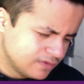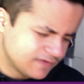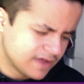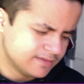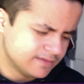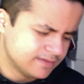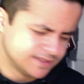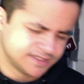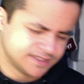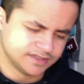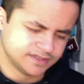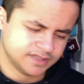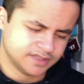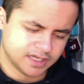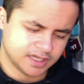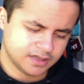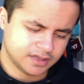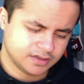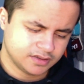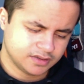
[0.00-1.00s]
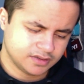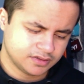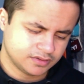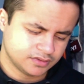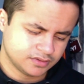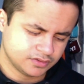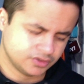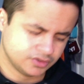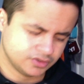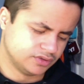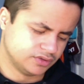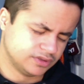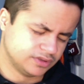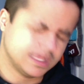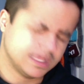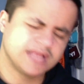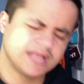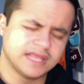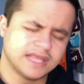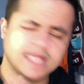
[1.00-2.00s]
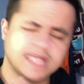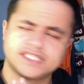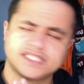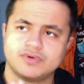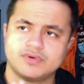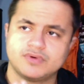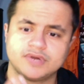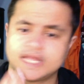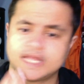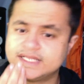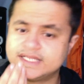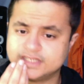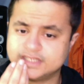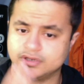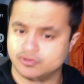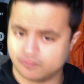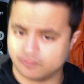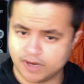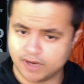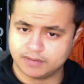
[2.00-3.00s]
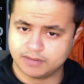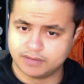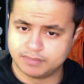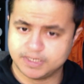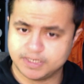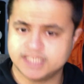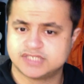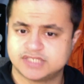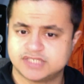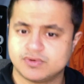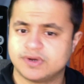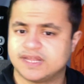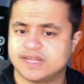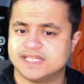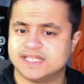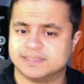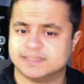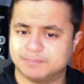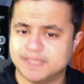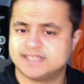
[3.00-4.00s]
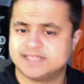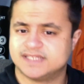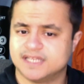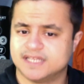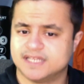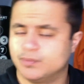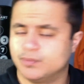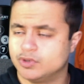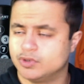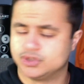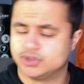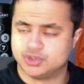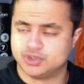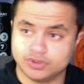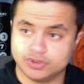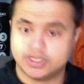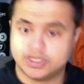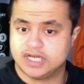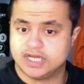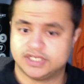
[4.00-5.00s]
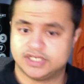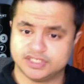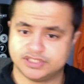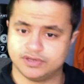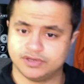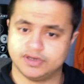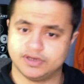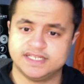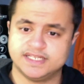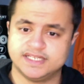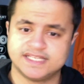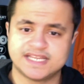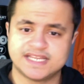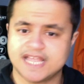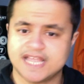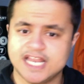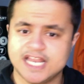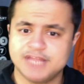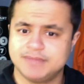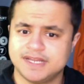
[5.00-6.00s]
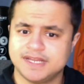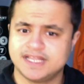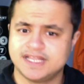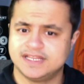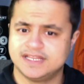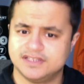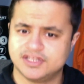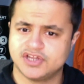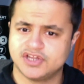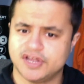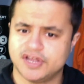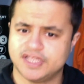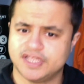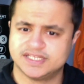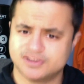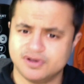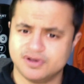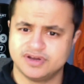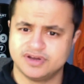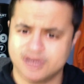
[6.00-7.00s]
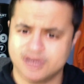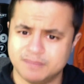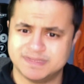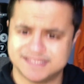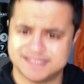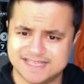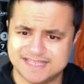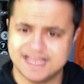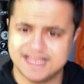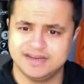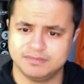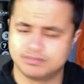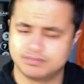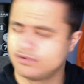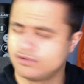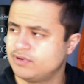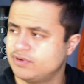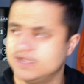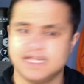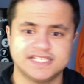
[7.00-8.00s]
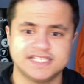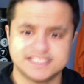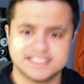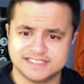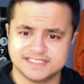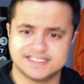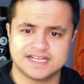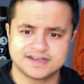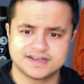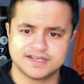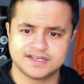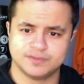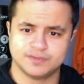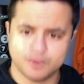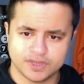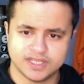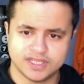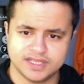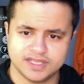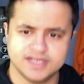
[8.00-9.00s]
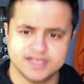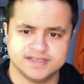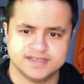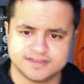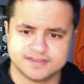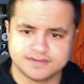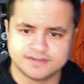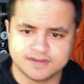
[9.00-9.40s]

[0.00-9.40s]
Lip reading: Everton, yeah, their squad isn't great, but their squad is better than what Sean Dyche is doing. He said Illiman Ndiaye is not a number 10. Bro, that's exactly what he is.